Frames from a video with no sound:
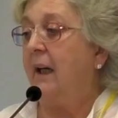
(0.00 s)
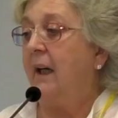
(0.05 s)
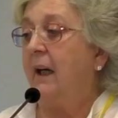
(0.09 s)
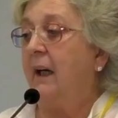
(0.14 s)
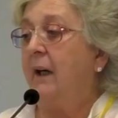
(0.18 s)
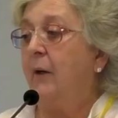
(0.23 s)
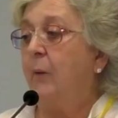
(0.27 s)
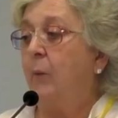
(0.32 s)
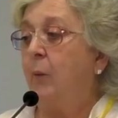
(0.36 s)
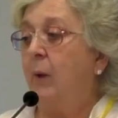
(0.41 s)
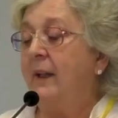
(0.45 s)

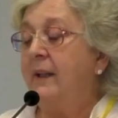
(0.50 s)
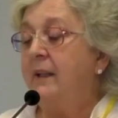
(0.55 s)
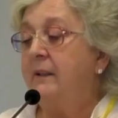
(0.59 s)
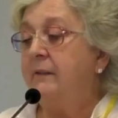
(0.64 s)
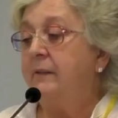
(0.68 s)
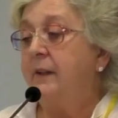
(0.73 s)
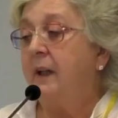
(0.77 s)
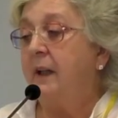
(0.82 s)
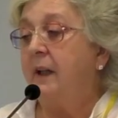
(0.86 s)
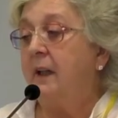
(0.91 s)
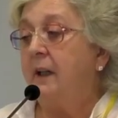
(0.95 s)
One
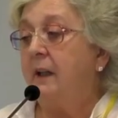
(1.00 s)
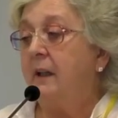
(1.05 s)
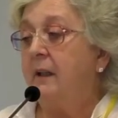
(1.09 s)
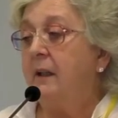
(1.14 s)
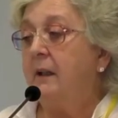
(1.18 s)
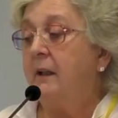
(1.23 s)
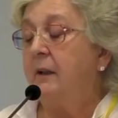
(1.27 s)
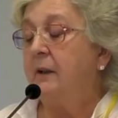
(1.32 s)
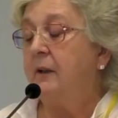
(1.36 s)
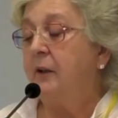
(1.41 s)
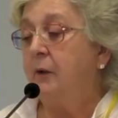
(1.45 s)
of
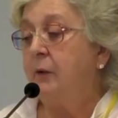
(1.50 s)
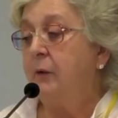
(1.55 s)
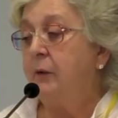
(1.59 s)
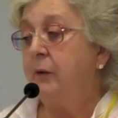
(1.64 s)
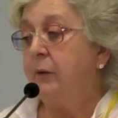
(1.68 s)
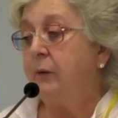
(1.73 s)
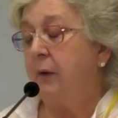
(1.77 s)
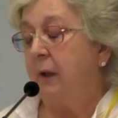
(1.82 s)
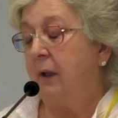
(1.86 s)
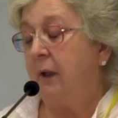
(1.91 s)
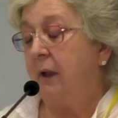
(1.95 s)
our
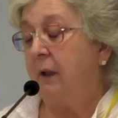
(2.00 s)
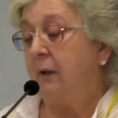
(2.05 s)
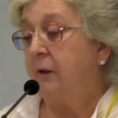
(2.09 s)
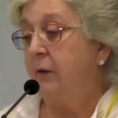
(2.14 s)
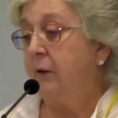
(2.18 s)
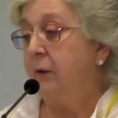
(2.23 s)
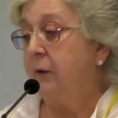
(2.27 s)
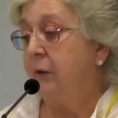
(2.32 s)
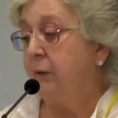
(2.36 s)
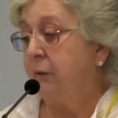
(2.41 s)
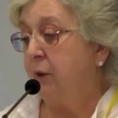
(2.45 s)

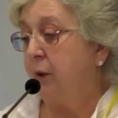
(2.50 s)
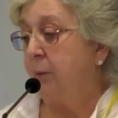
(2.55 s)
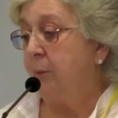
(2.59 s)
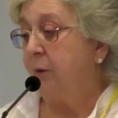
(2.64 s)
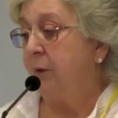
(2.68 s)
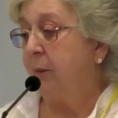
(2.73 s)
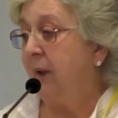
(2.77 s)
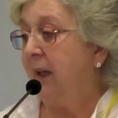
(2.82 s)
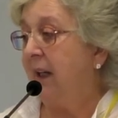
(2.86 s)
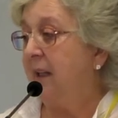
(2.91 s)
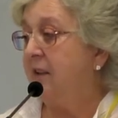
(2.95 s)
youth
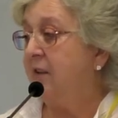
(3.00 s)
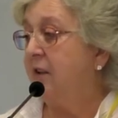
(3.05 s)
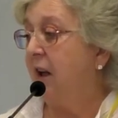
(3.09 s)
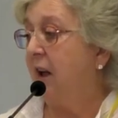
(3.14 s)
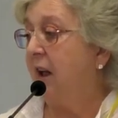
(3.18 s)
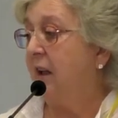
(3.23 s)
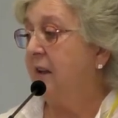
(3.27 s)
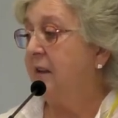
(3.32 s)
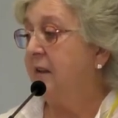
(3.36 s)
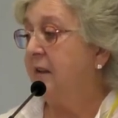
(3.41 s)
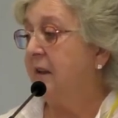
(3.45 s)
groups, we had
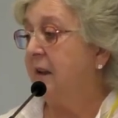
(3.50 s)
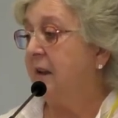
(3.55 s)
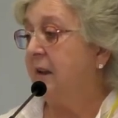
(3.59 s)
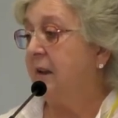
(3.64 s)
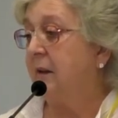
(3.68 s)
talked,